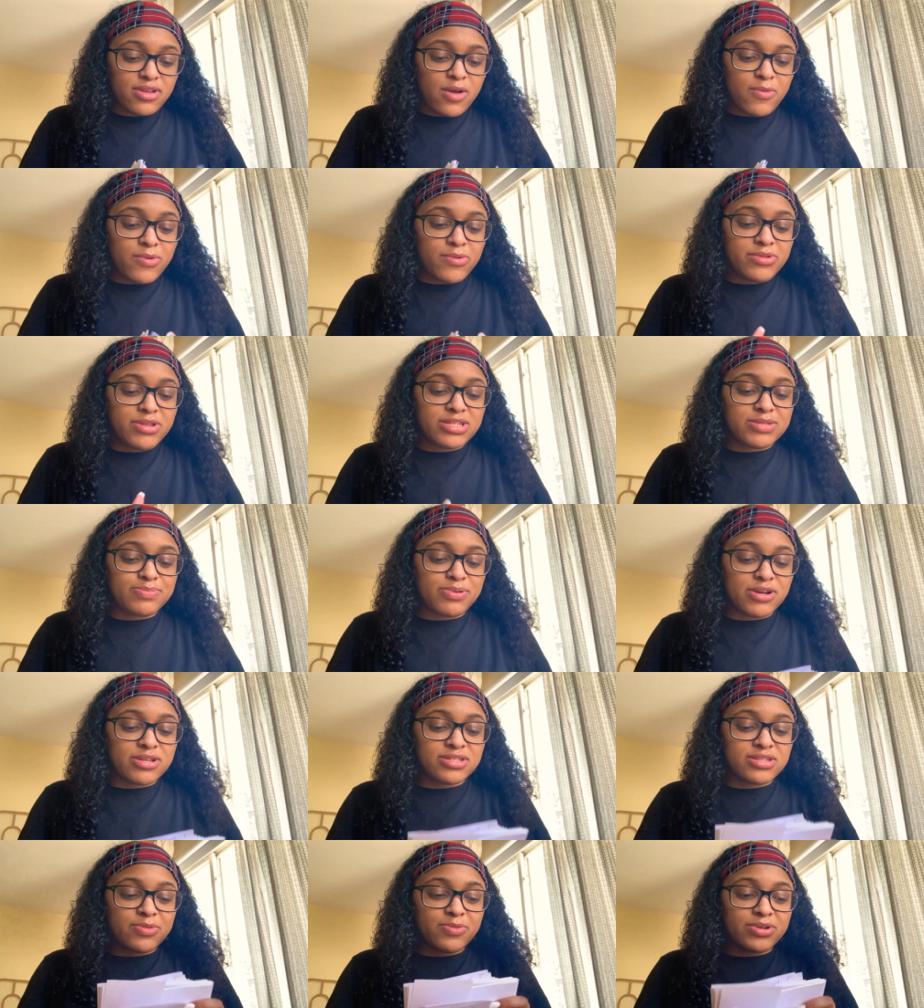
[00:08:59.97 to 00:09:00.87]
What would this
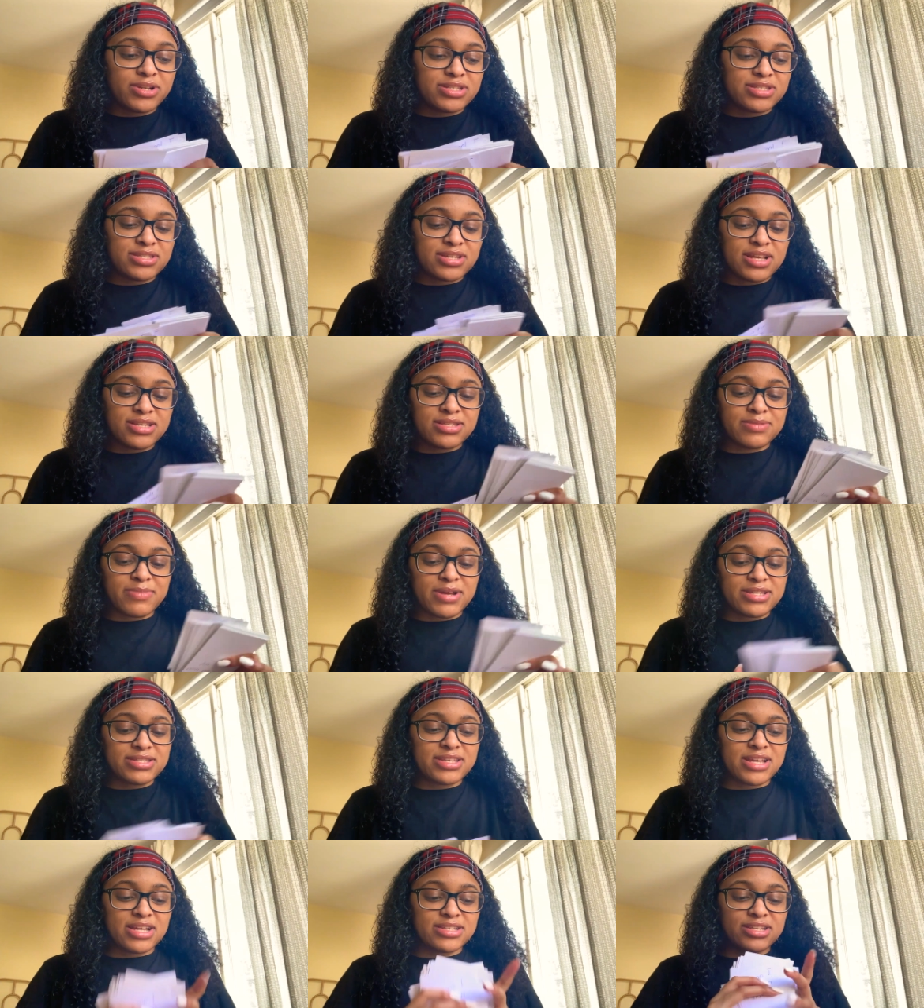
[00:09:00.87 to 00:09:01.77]
person want to say to my
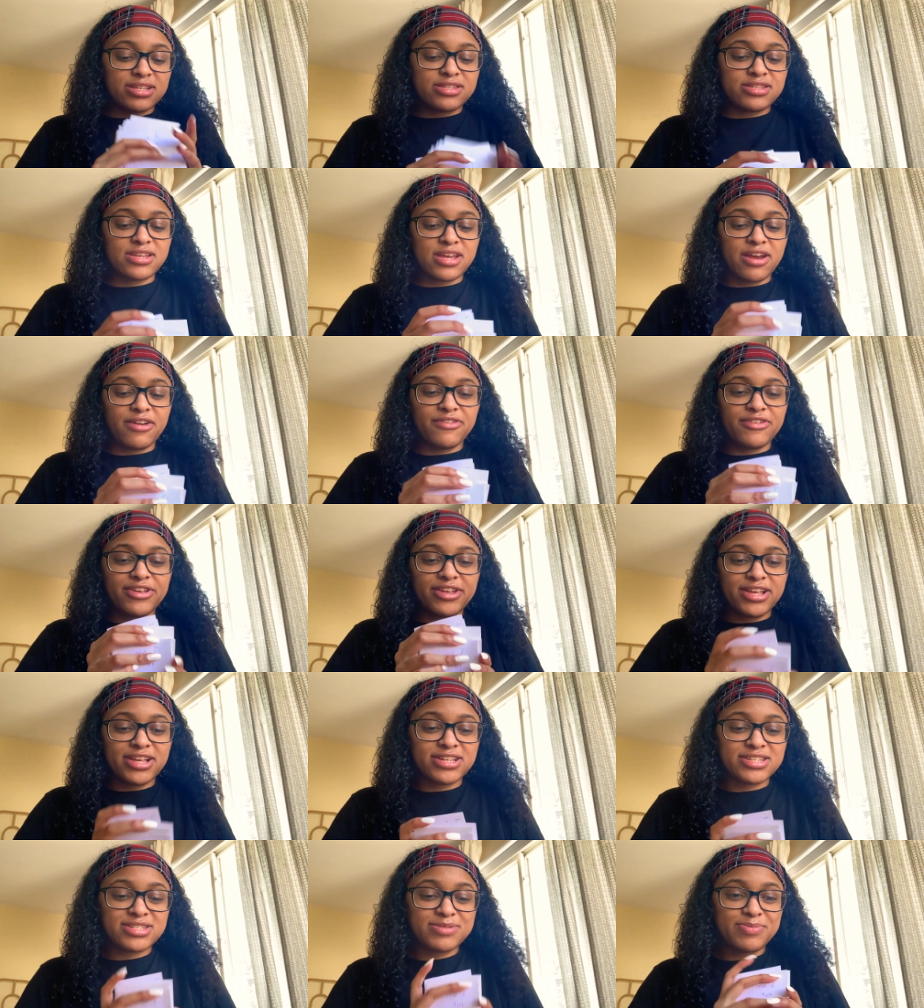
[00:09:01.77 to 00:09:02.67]

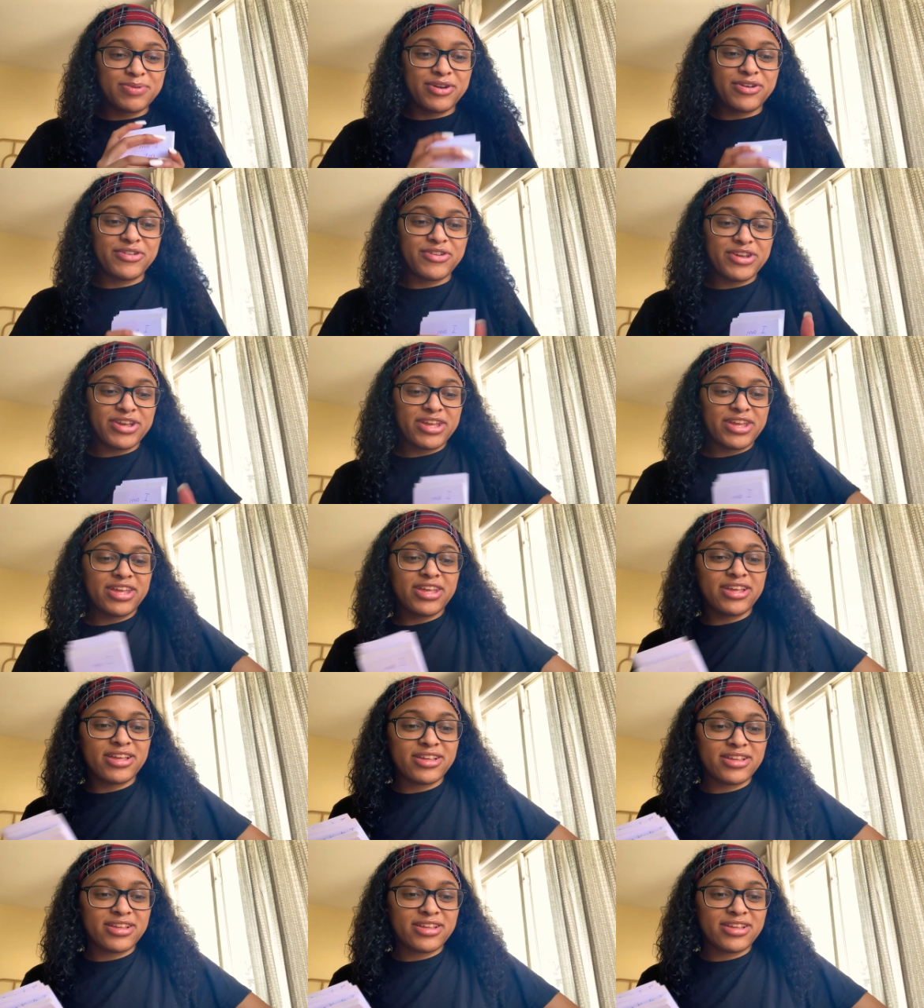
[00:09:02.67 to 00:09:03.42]
Sagittarius spirit?